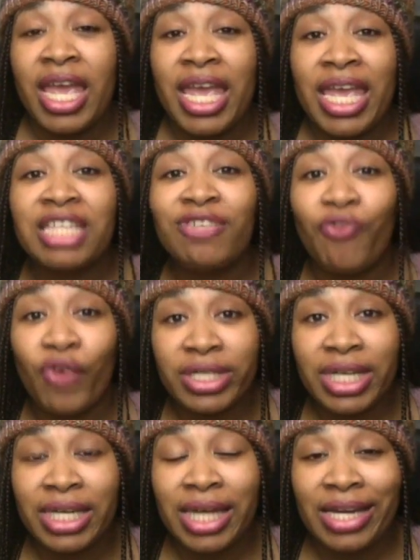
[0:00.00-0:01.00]
is
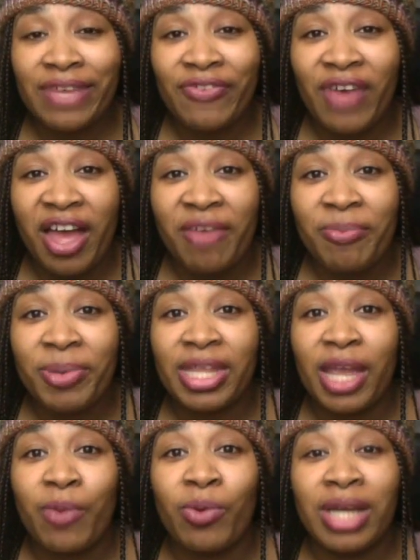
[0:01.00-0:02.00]
$14.95, but
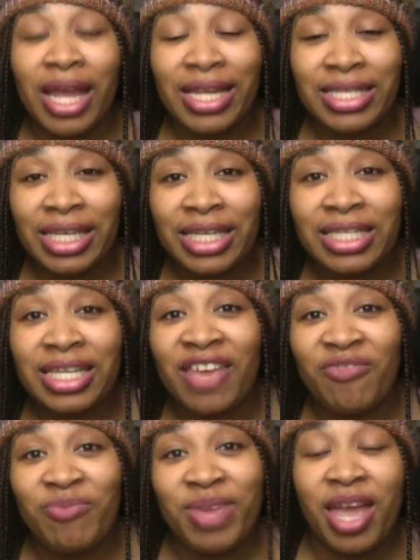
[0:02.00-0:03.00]
they were nicely to
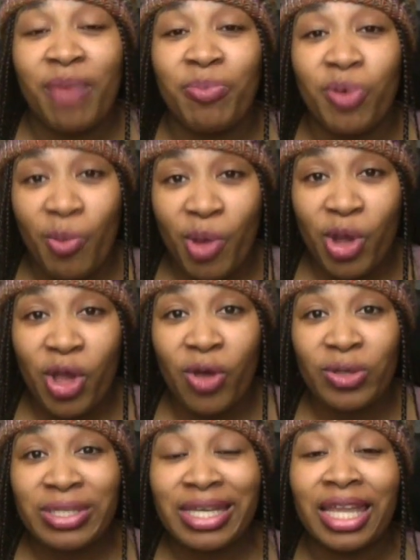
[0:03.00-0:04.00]
give me a promo
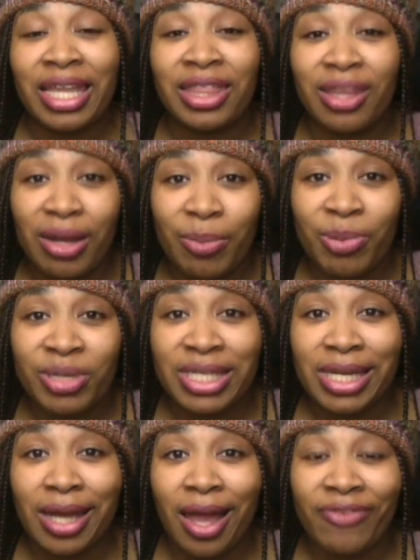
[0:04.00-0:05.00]
code to get
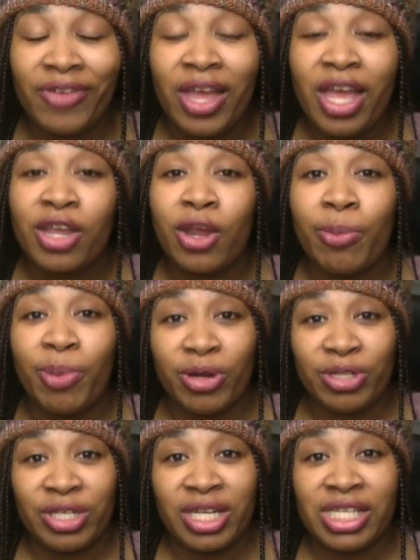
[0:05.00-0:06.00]
30% off your
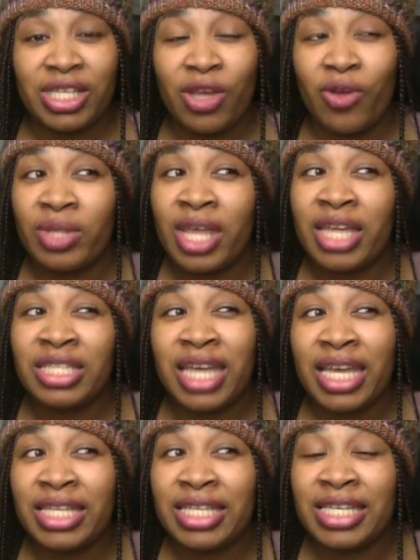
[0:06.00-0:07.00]
purchase. So that
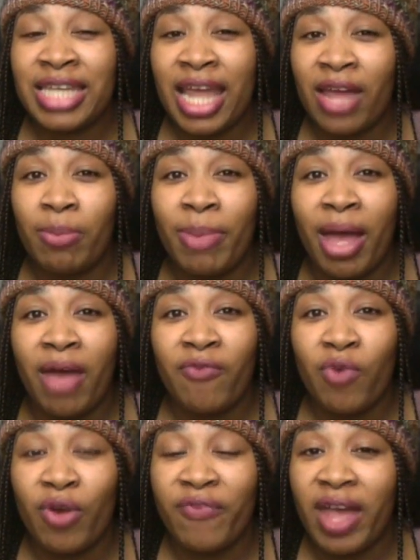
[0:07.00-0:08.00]
takes it down about
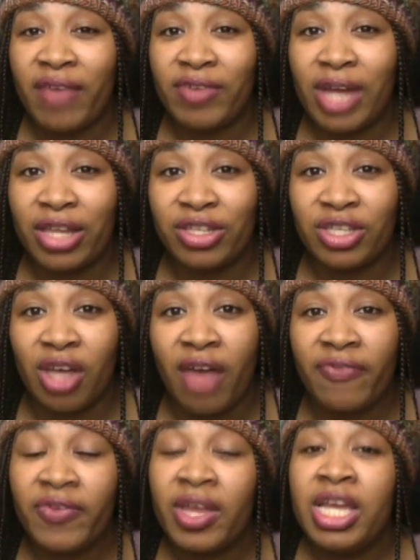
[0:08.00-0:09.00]
4 or $5
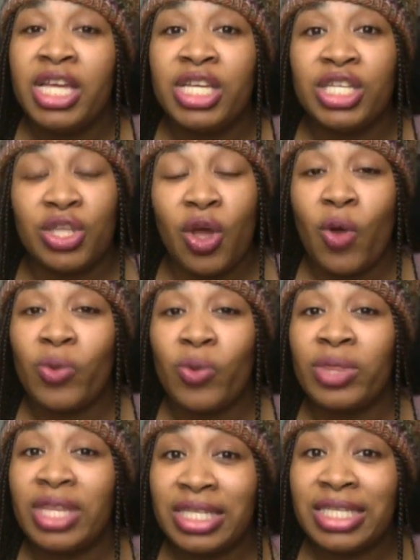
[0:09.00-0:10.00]
off. So
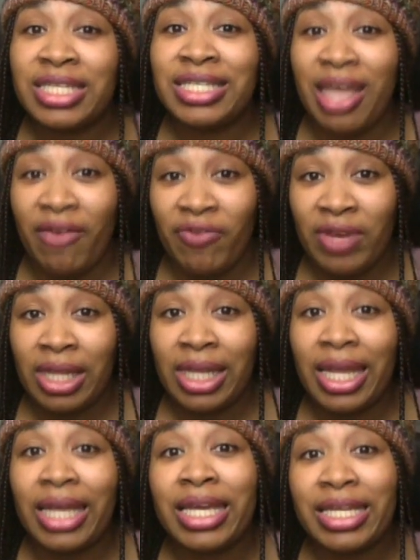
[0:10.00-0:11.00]
this is
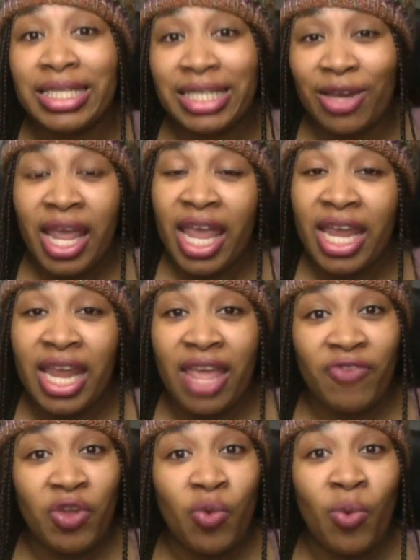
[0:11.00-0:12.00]
definitely a good deal. And
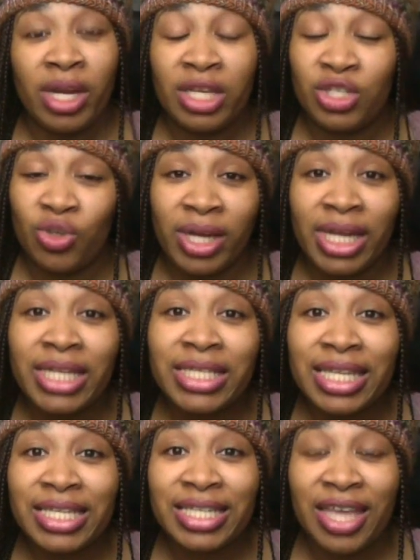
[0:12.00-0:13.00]
if you want to join
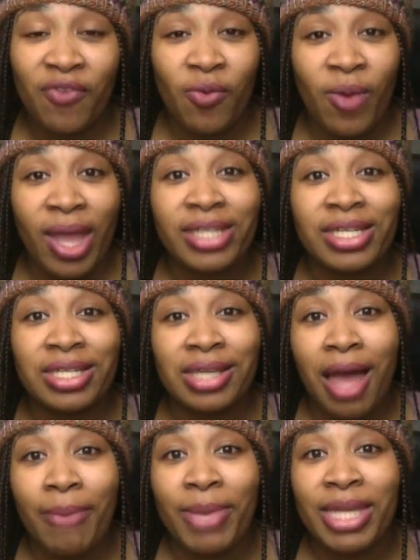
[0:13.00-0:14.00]
into this giveaway, just
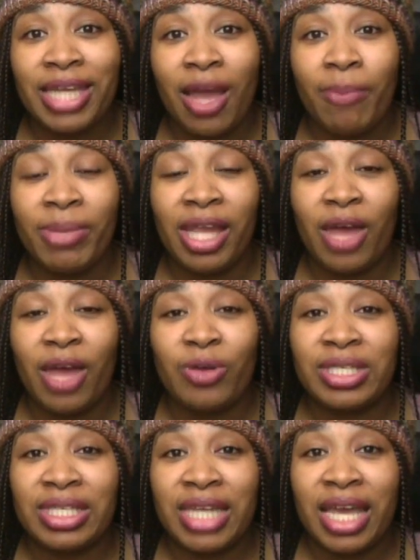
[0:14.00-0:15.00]
comment down below,
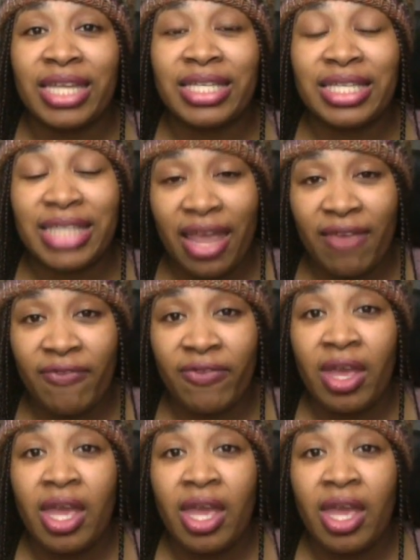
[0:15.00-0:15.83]
Snug and Safe.